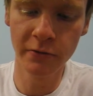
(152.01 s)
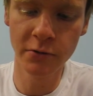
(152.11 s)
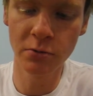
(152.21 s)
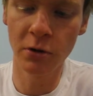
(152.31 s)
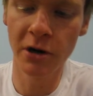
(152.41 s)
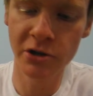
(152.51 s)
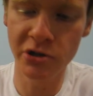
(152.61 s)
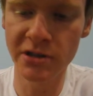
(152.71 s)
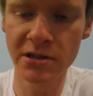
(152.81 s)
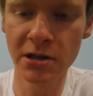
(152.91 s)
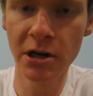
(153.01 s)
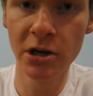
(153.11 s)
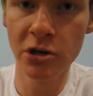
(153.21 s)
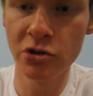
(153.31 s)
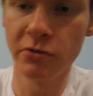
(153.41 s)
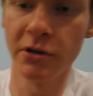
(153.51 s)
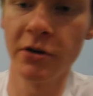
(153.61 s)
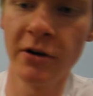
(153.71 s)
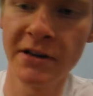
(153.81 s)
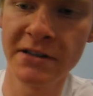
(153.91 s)
For the wire, just do a
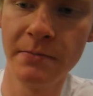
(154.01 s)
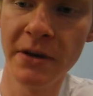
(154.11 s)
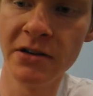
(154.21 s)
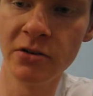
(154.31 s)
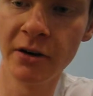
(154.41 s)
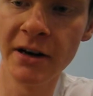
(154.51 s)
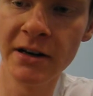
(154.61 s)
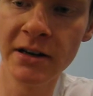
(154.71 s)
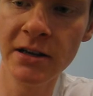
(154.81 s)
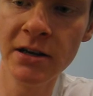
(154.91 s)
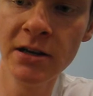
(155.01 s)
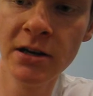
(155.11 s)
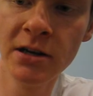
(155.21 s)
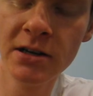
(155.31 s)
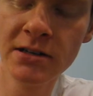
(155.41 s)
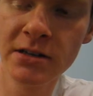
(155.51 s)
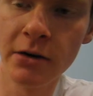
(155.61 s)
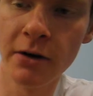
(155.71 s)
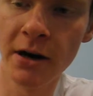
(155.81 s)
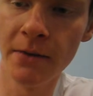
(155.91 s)
nice bend around here so
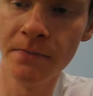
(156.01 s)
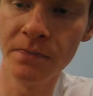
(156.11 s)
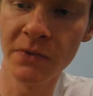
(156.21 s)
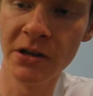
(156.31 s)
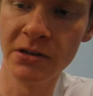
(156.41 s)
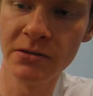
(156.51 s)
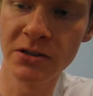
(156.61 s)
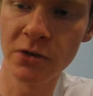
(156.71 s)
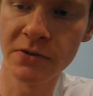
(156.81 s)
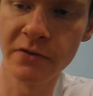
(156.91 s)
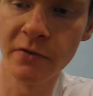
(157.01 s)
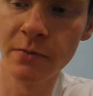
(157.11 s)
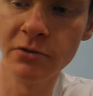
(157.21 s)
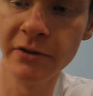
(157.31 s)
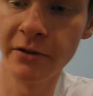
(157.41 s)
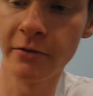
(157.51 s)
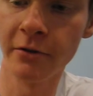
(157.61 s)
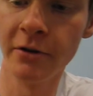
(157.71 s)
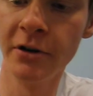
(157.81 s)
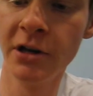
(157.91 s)
it stops it from pulling
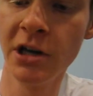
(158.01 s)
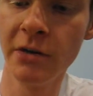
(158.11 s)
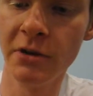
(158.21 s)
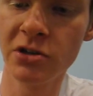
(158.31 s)
through.